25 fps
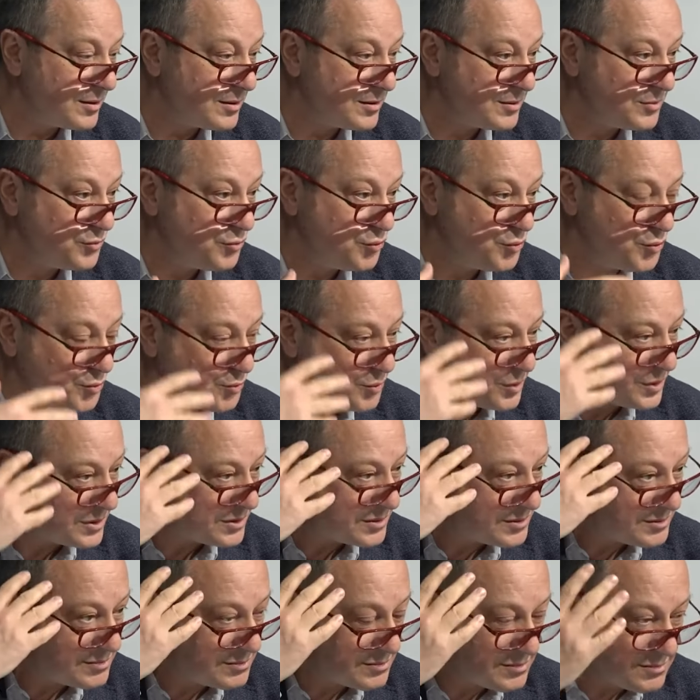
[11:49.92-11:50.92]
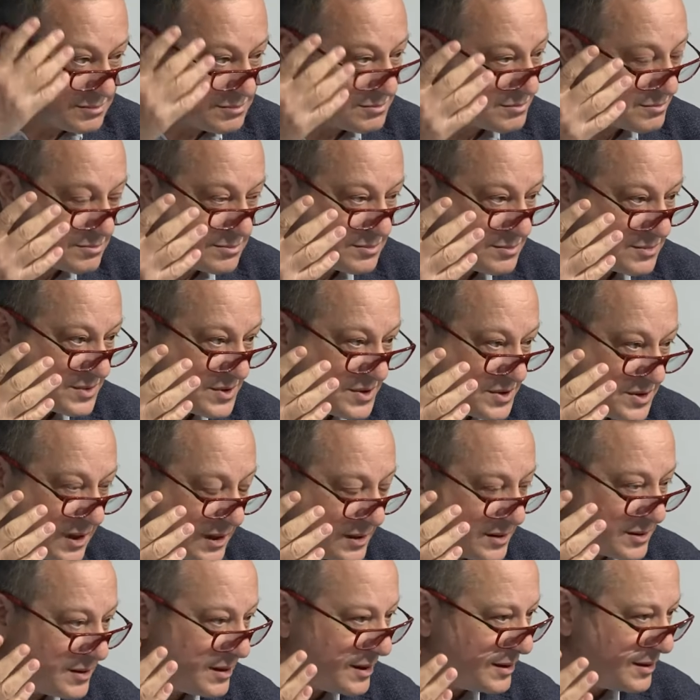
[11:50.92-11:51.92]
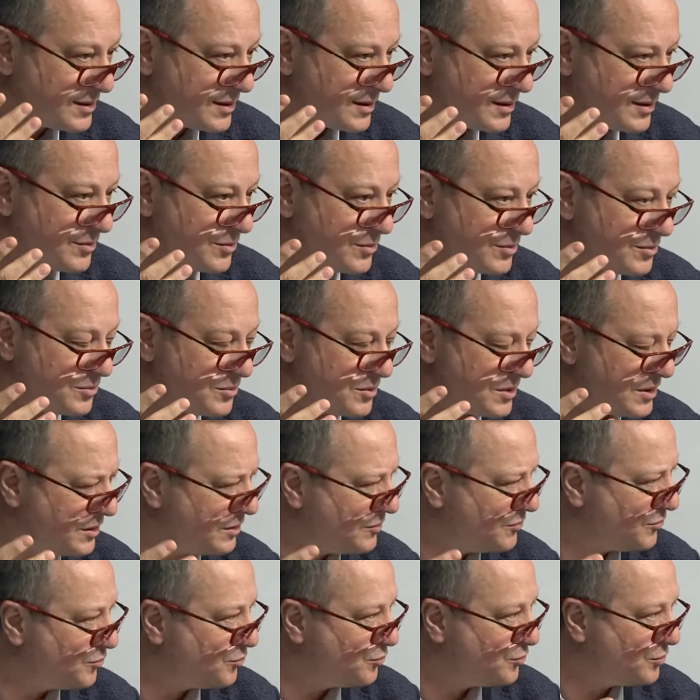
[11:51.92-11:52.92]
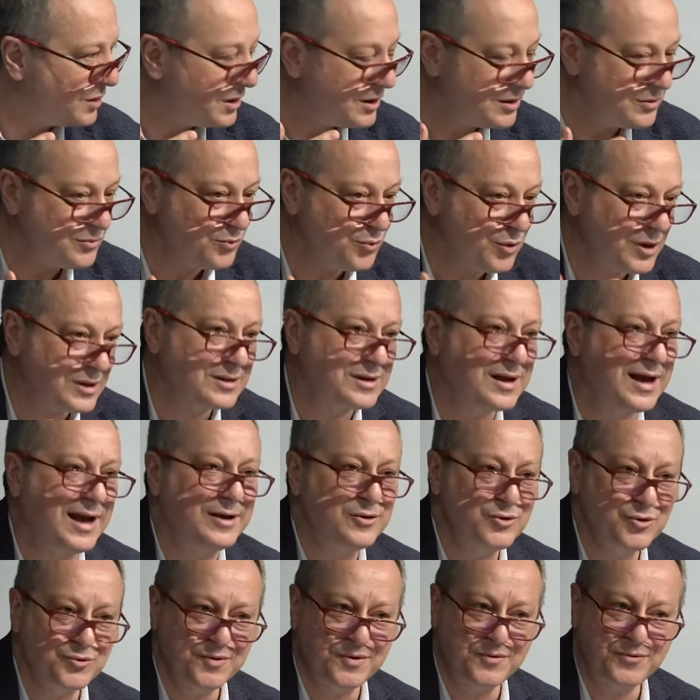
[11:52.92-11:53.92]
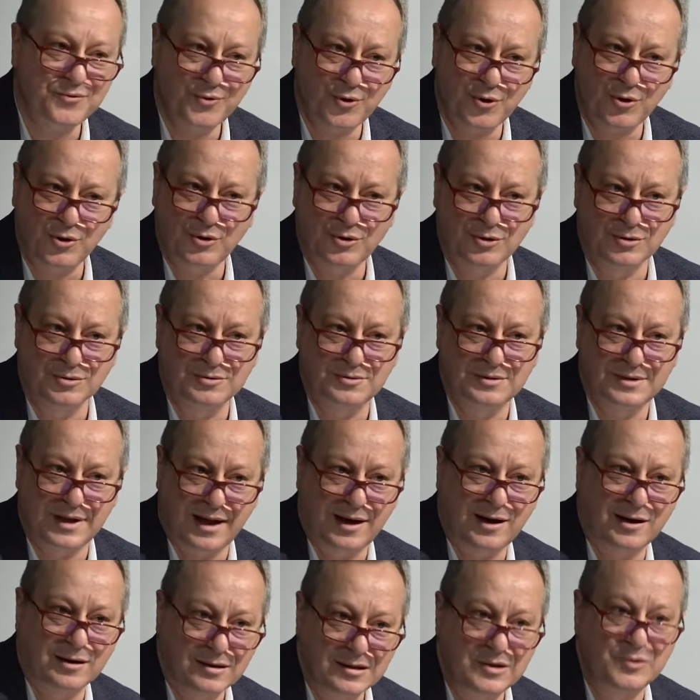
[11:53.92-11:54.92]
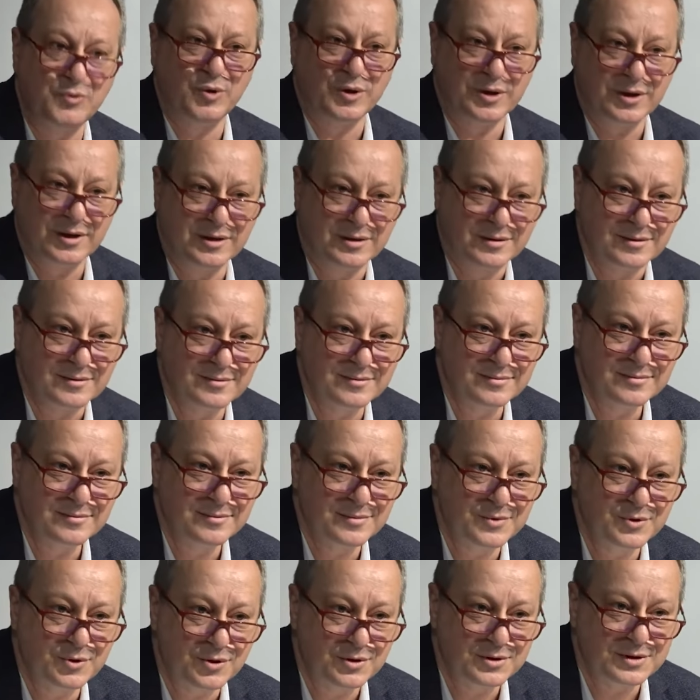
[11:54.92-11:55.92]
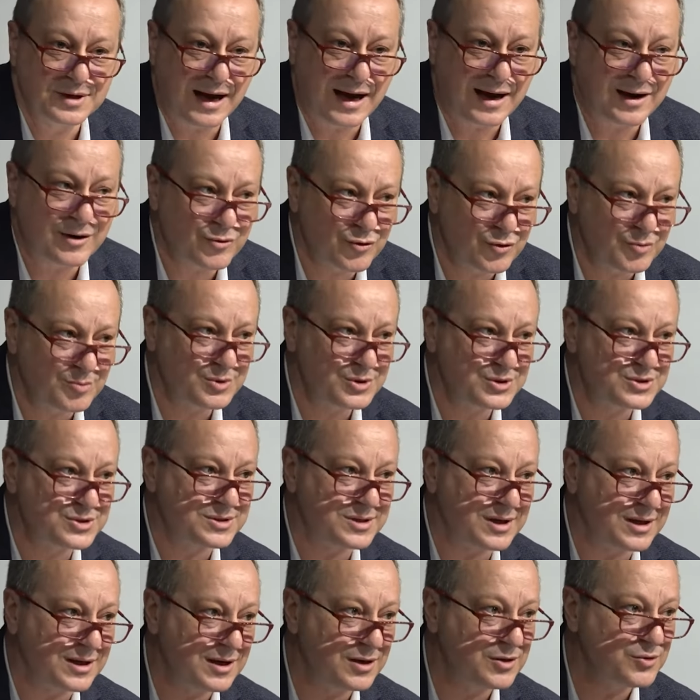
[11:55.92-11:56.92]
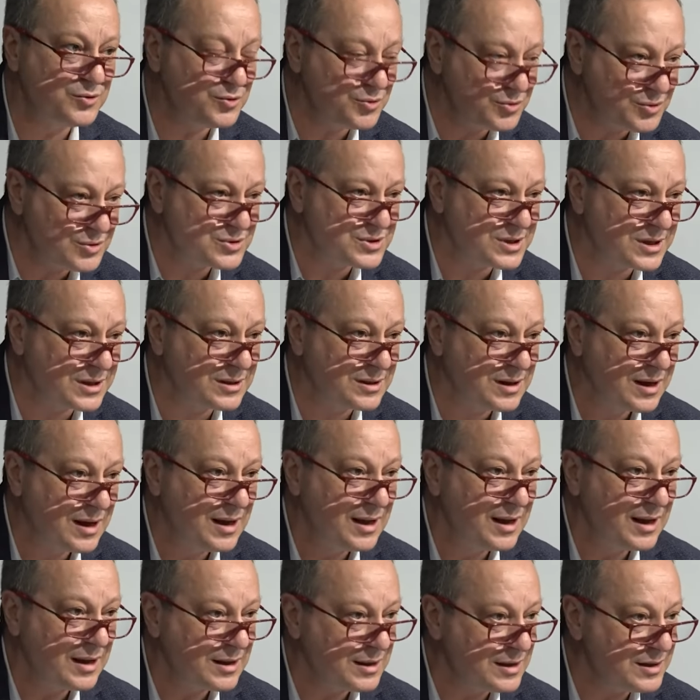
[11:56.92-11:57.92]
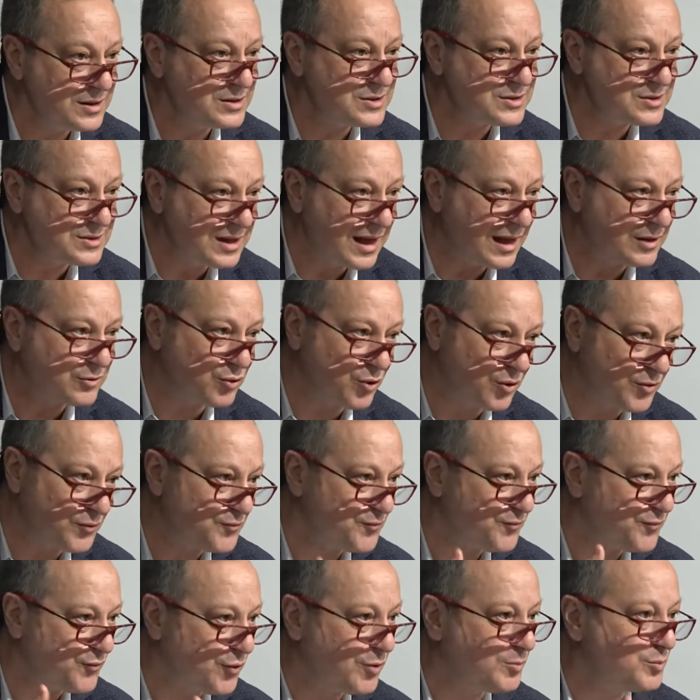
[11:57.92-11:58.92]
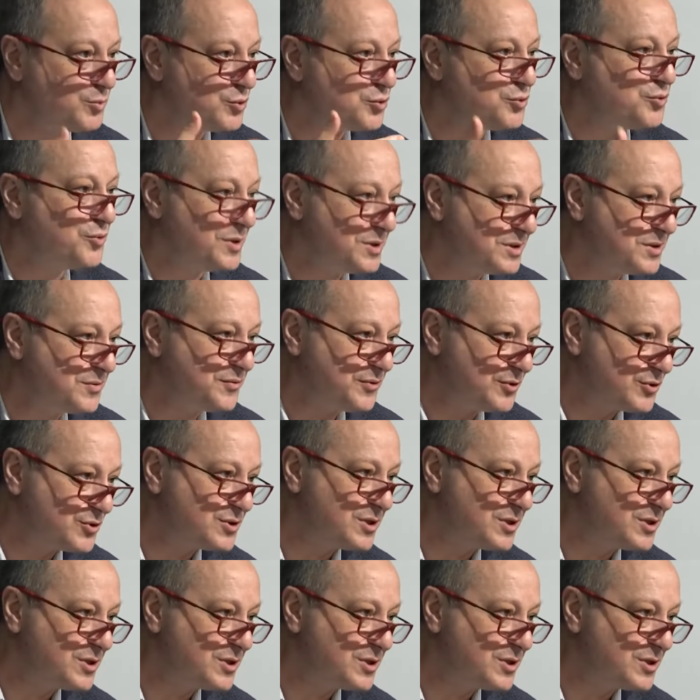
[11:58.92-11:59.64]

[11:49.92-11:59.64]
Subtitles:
you would start thinking in what kind of a world they are living in. You know, the arguments they are using is not off from the 21st